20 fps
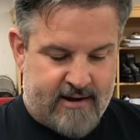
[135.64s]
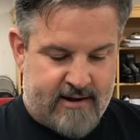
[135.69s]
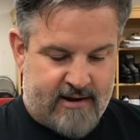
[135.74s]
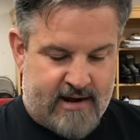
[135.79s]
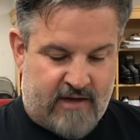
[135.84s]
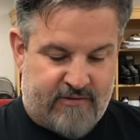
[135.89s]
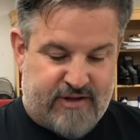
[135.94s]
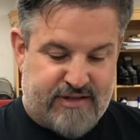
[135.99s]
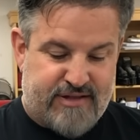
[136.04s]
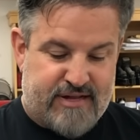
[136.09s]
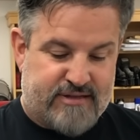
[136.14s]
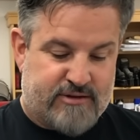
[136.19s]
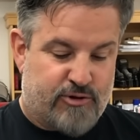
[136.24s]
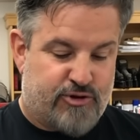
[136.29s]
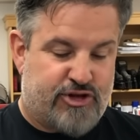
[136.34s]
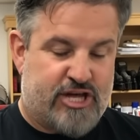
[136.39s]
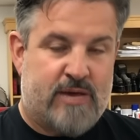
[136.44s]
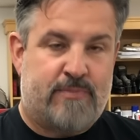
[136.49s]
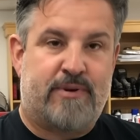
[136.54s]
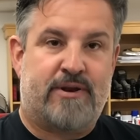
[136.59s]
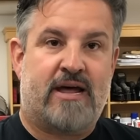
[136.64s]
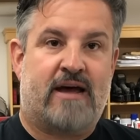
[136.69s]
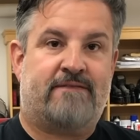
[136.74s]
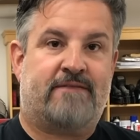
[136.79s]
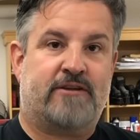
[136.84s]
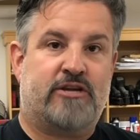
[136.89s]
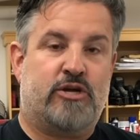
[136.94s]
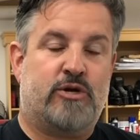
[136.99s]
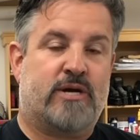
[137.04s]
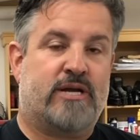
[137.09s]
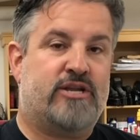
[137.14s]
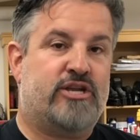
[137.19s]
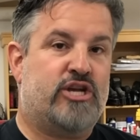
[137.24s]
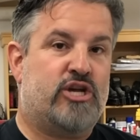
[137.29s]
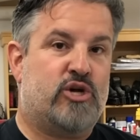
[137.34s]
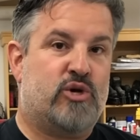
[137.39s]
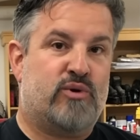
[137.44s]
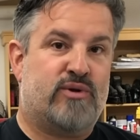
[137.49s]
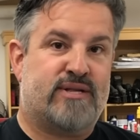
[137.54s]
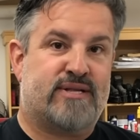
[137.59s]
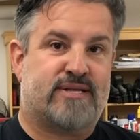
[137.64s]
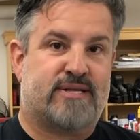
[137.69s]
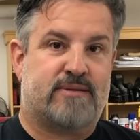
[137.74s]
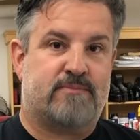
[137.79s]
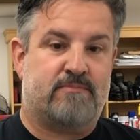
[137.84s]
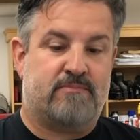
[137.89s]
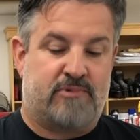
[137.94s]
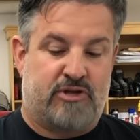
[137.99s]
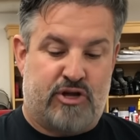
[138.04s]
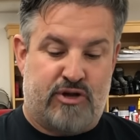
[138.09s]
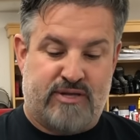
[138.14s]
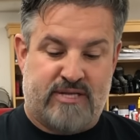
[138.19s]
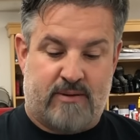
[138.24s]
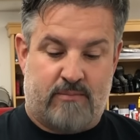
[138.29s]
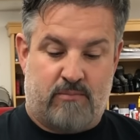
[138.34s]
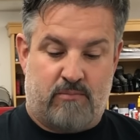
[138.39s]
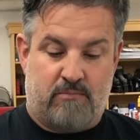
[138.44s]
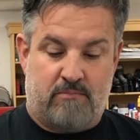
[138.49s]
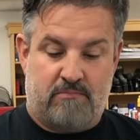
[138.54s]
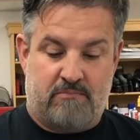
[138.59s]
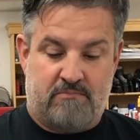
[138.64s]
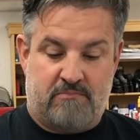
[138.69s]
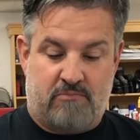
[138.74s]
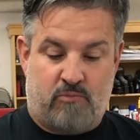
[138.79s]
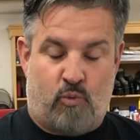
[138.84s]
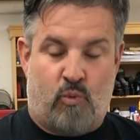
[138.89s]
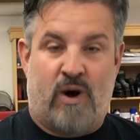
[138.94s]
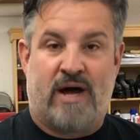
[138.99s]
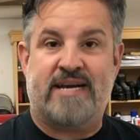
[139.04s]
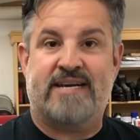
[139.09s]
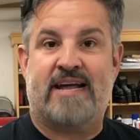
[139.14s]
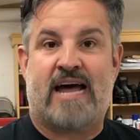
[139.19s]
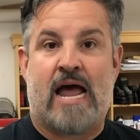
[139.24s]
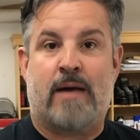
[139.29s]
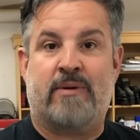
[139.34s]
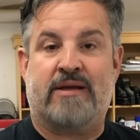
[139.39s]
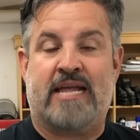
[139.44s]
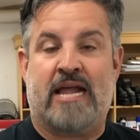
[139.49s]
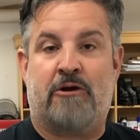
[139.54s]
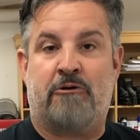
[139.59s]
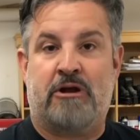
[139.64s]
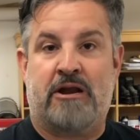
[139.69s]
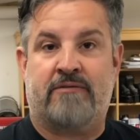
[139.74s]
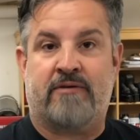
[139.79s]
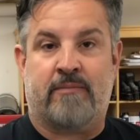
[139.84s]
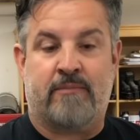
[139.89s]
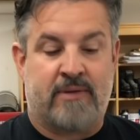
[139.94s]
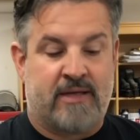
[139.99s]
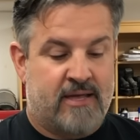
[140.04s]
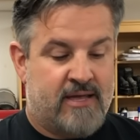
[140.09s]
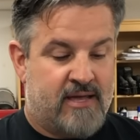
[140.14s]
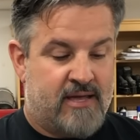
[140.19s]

Now these things are cheap enough that you can use them one time and get rid of them.